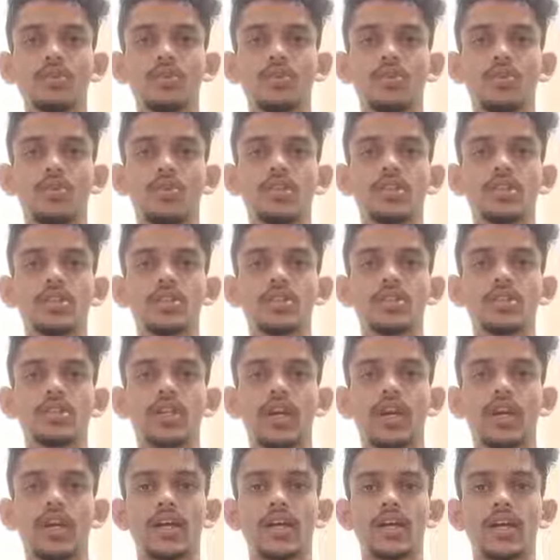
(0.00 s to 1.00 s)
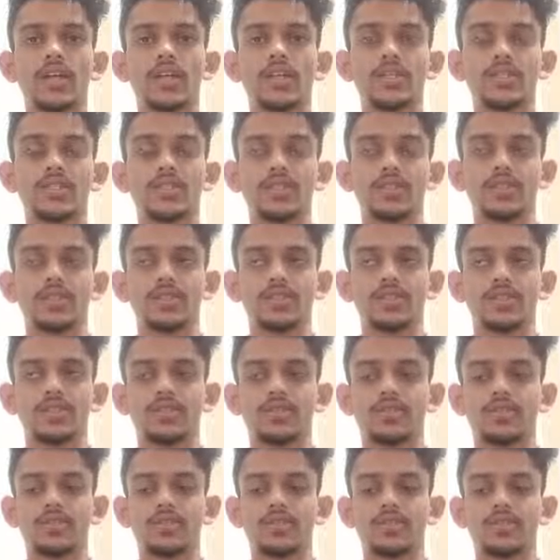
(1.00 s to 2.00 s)
What is the hierarchy?
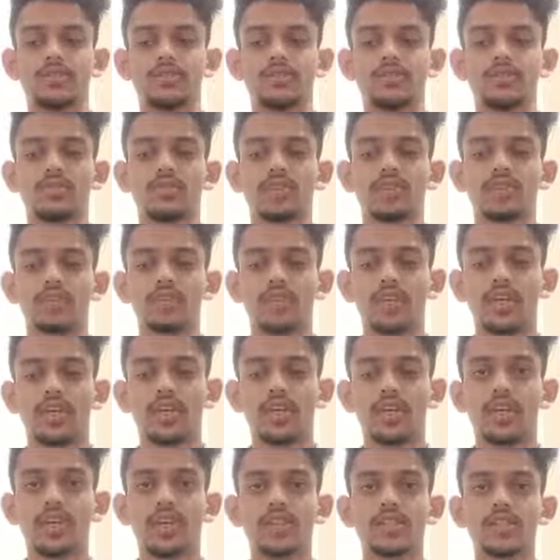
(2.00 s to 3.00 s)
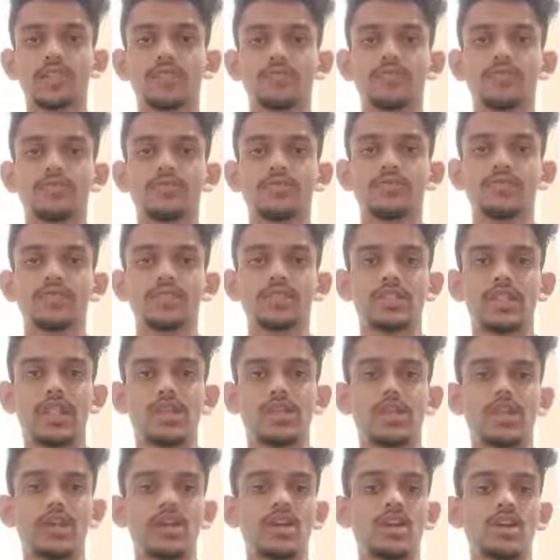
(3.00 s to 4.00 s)
What is the hierarchy of
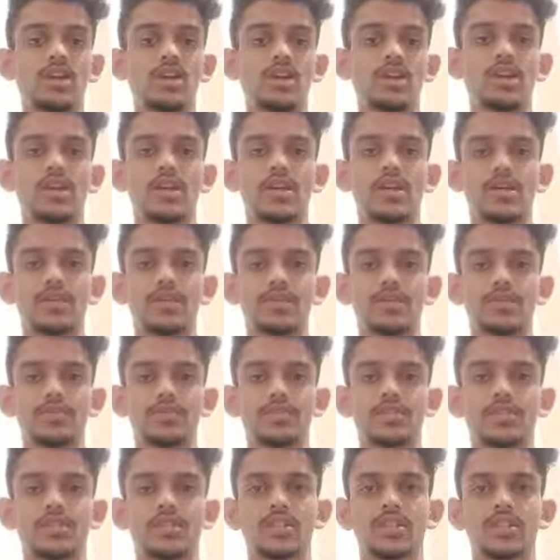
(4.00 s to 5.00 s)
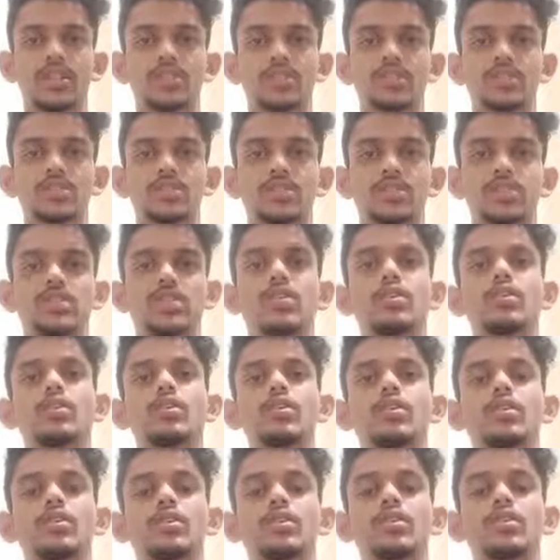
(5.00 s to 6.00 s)
Java exception classes?
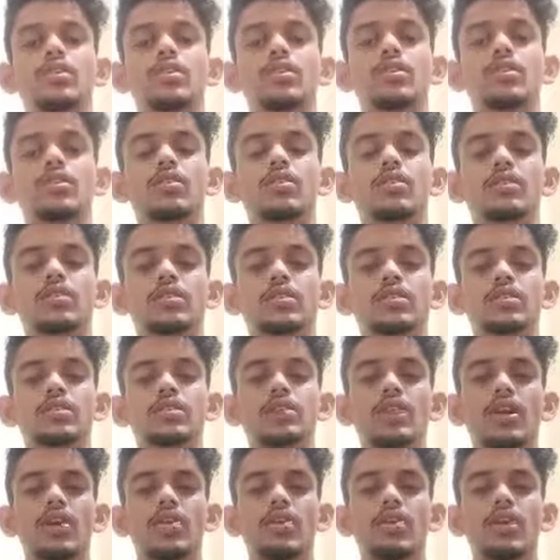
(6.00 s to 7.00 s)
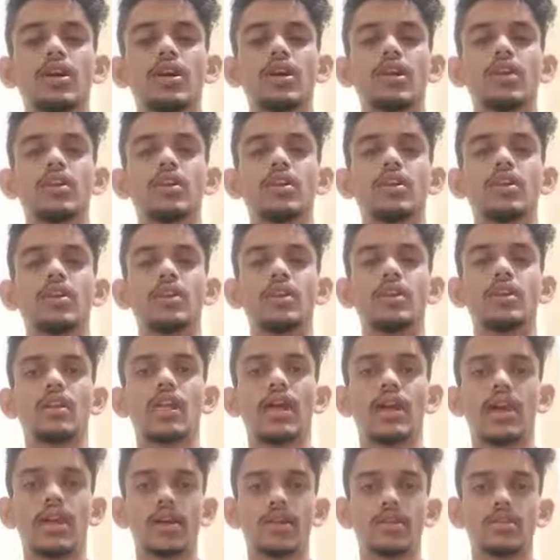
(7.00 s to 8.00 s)
The Java
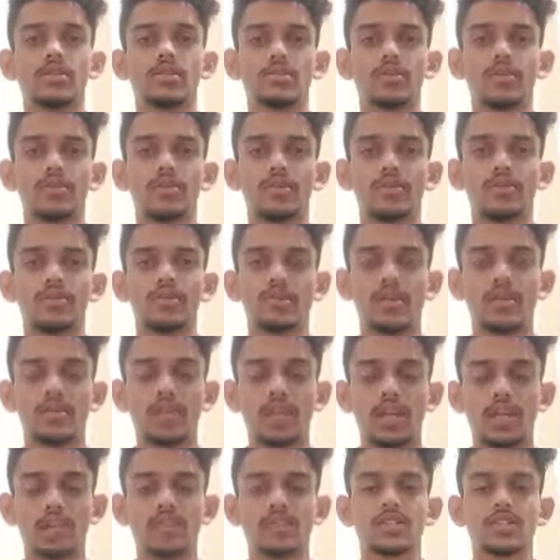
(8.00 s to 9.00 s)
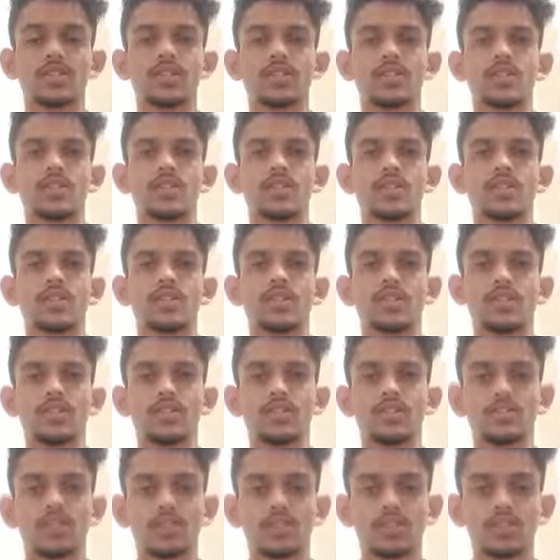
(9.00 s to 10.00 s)
lang throwable class
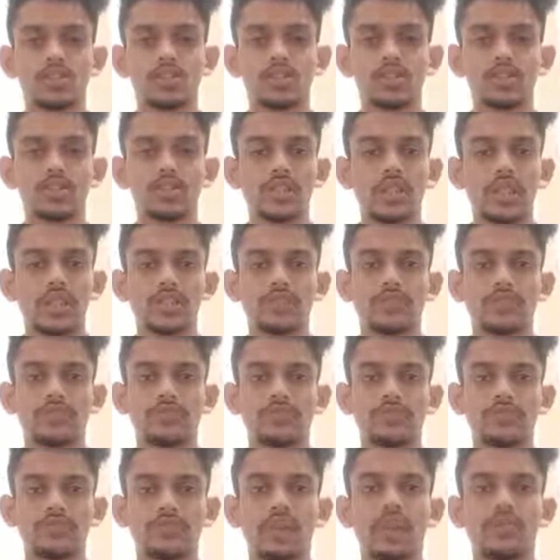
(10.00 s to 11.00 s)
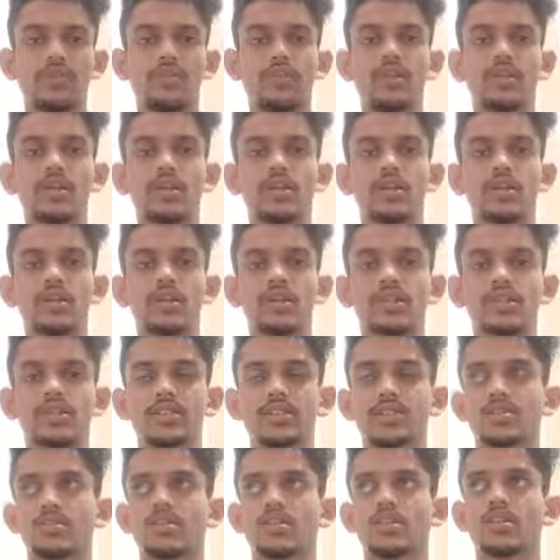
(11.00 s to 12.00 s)
is a root class of Java
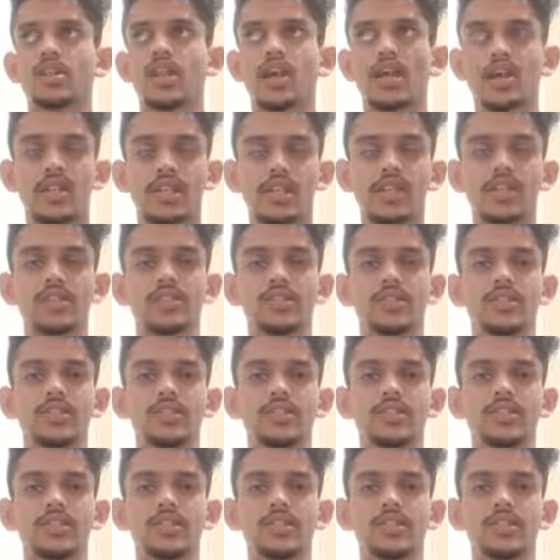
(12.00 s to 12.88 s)
exception hierarchy,